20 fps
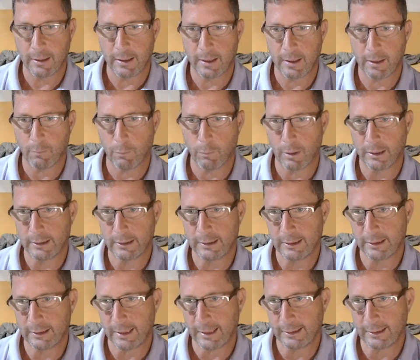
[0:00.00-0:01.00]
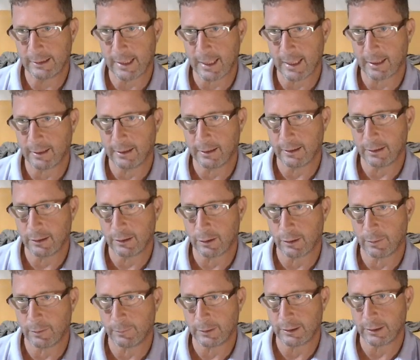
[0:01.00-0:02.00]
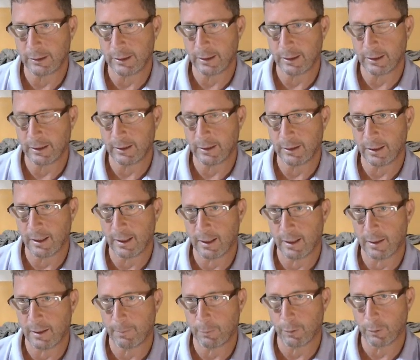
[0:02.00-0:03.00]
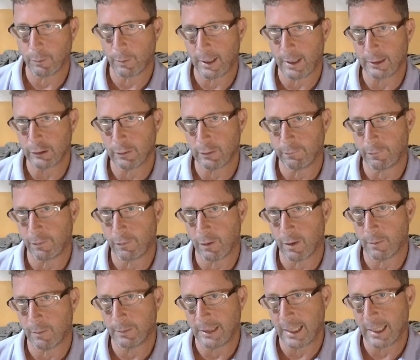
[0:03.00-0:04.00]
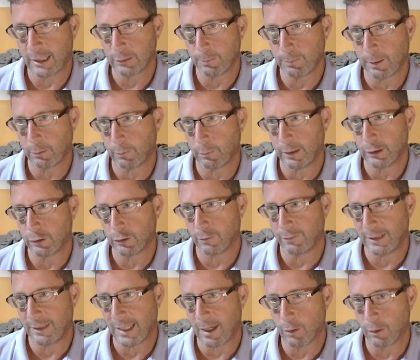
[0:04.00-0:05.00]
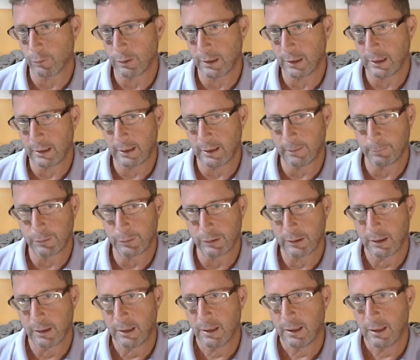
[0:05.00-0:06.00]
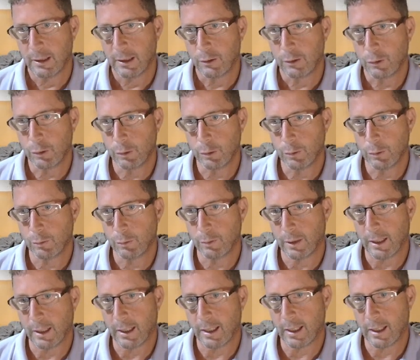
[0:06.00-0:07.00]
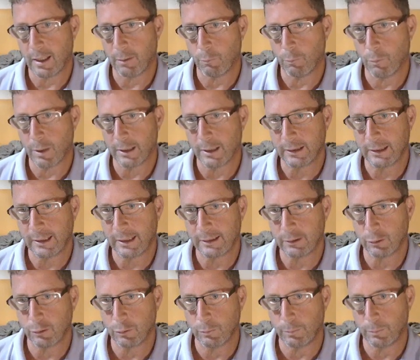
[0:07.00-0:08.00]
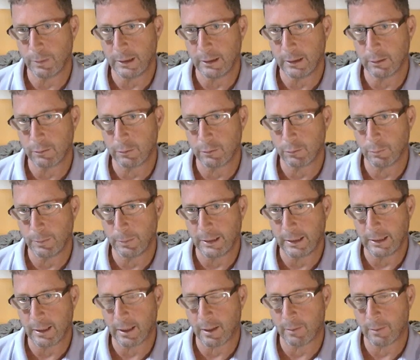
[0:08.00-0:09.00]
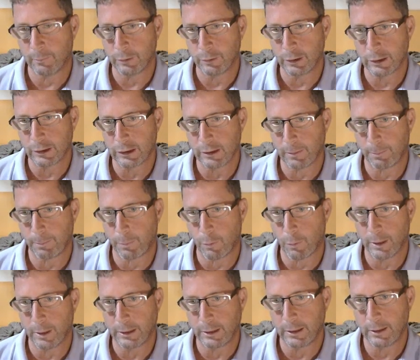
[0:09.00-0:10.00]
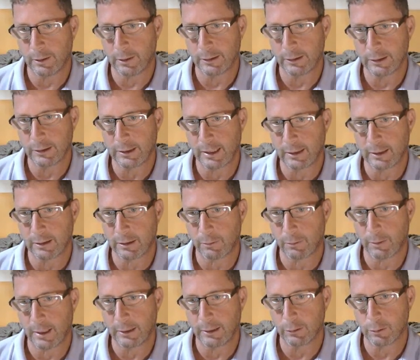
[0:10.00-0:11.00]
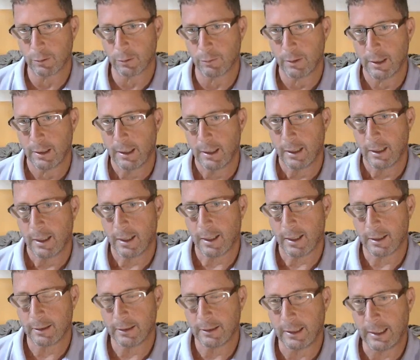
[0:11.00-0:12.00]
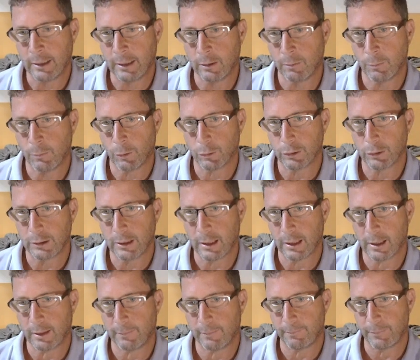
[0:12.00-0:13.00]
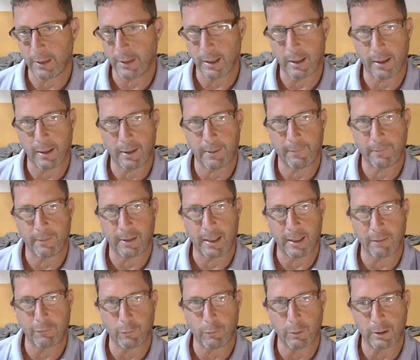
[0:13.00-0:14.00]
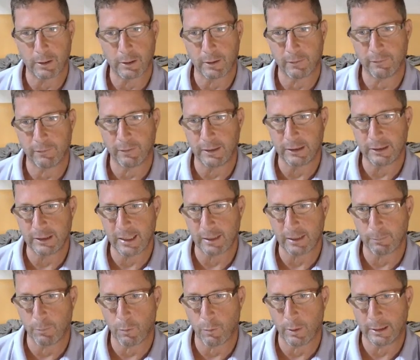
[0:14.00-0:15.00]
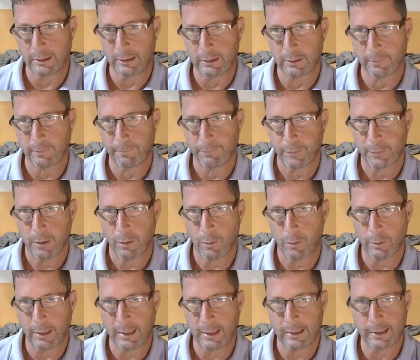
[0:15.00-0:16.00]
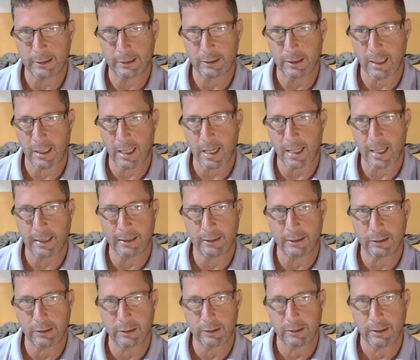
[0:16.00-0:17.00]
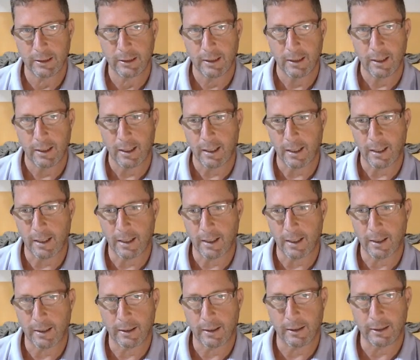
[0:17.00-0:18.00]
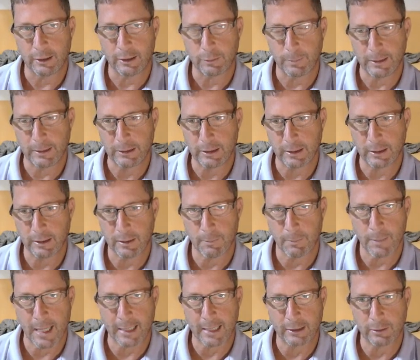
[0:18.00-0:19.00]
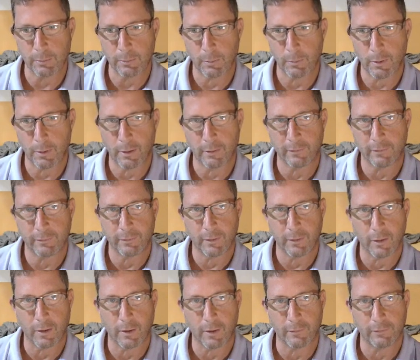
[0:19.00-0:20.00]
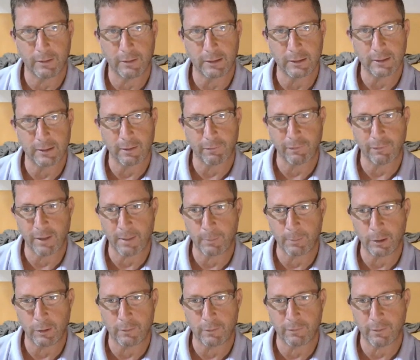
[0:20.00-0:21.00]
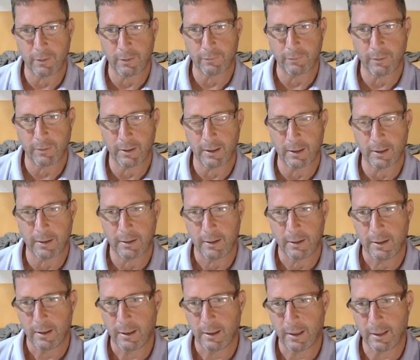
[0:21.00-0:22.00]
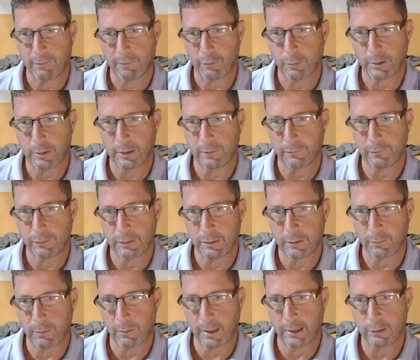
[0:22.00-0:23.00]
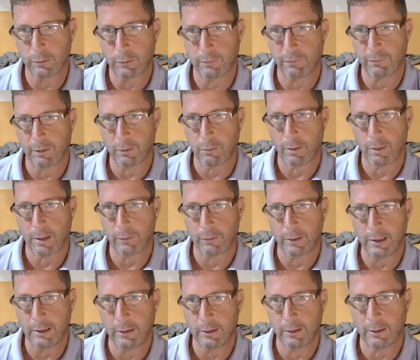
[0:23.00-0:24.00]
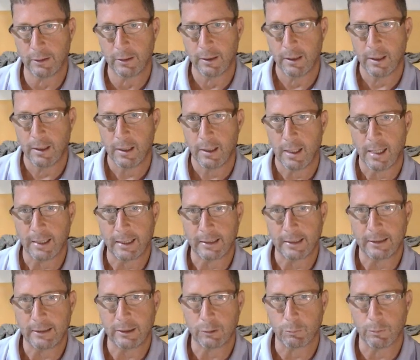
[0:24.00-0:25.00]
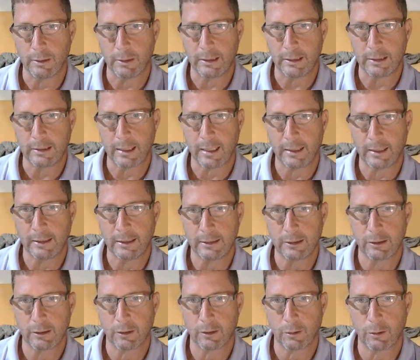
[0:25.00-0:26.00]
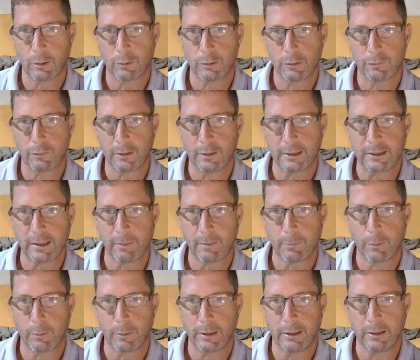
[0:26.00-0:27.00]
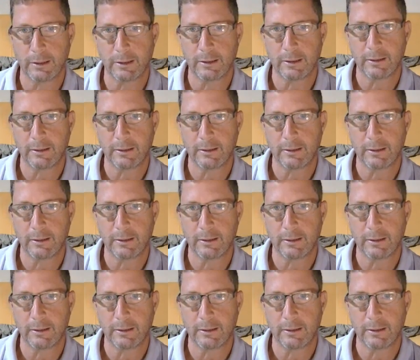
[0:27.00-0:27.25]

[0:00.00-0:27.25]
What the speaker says: what is exactly determines their progression from the aspect ratio of the outer ellipse to what tends to become just a point here on the center, right? So the innermost level curve is that point, okay, and that's the highest. It's basically the maximum of this family of level curves, right? So if I go out here, I get these really tiny circles. For example, here,